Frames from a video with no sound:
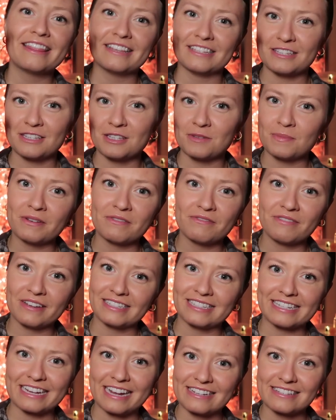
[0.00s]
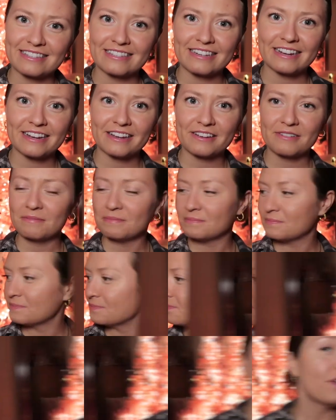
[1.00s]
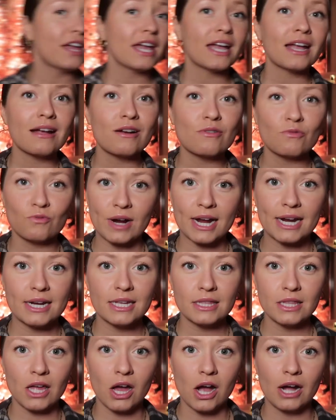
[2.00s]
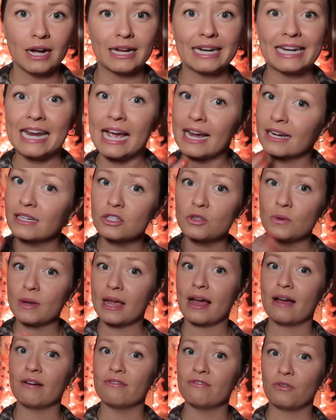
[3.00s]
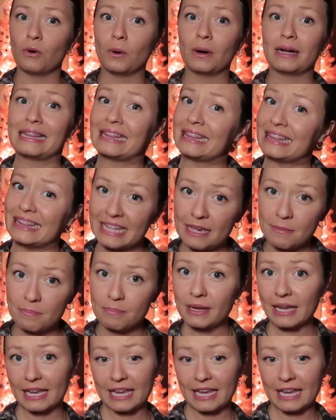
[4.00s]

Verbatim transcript: this this has been fantastic. Moving right along, next we have for lip